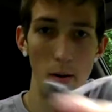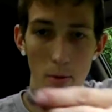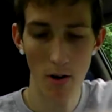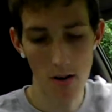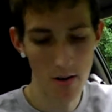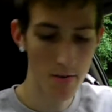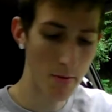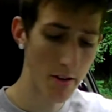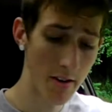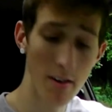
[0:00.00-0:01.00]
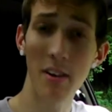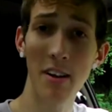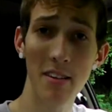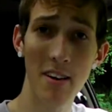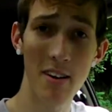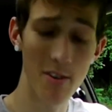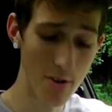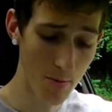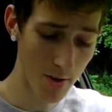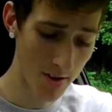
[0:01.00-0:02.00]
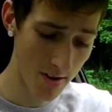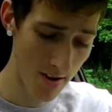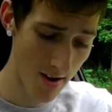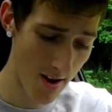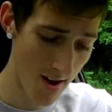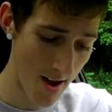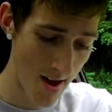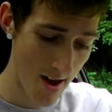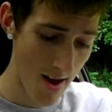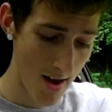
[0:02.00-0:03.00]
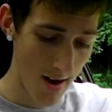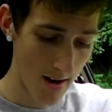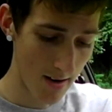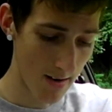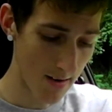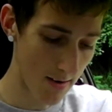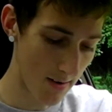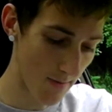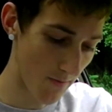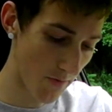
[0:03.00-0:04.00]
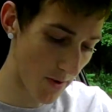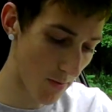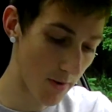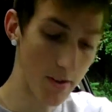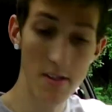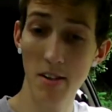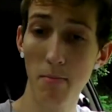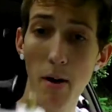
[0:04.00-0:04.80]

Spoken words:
rubber condom on there and you get the color you want. And they're real easy to